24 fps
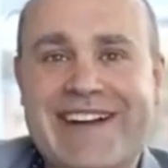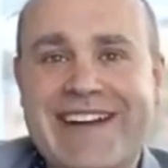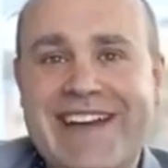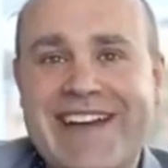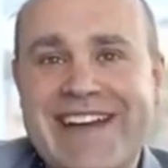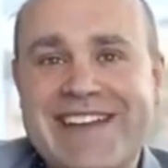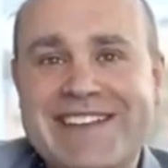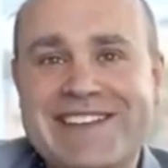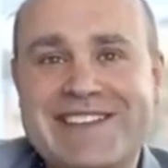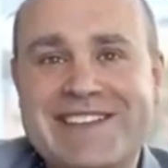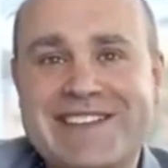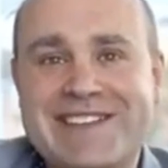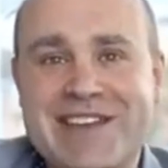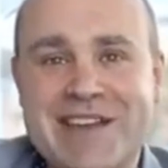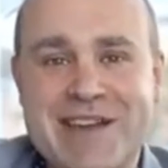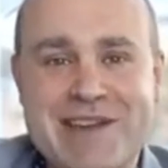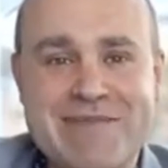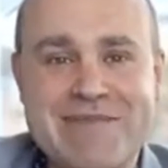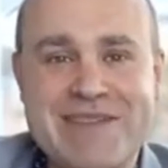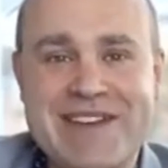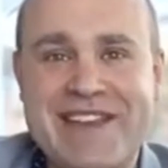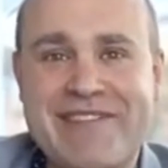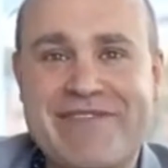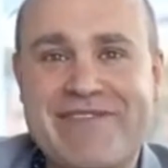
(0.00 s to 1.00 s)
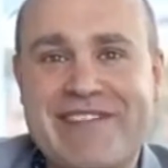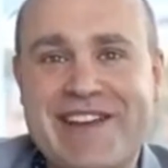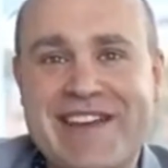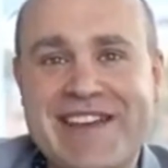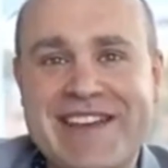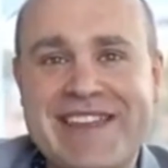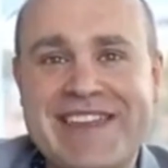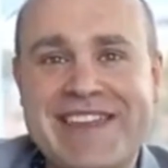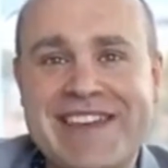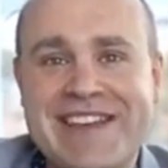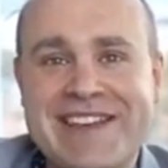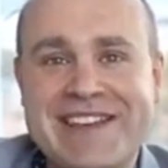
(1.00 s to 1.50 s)
I had so many
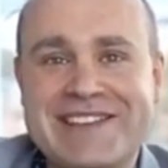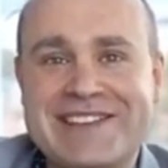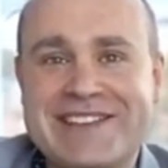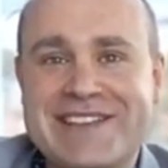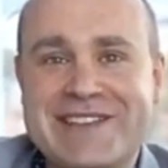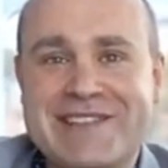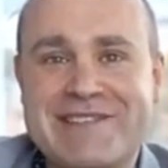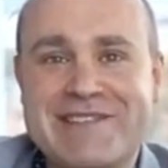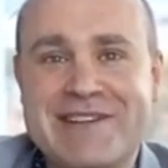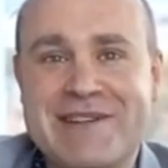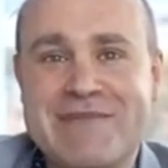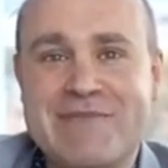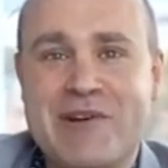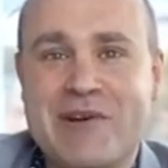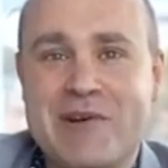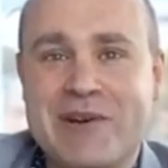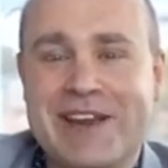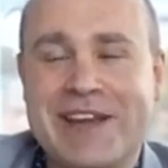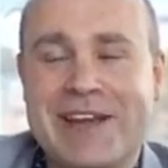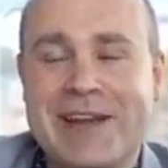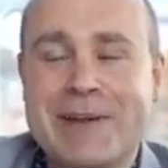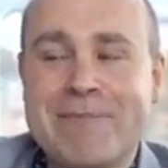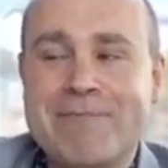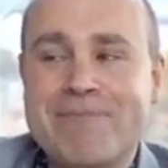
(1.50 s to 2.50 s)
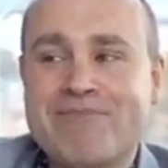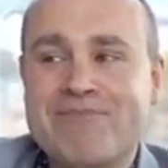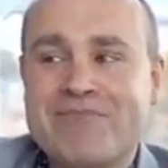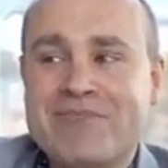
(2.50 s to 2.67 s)
frigging things to do in the morning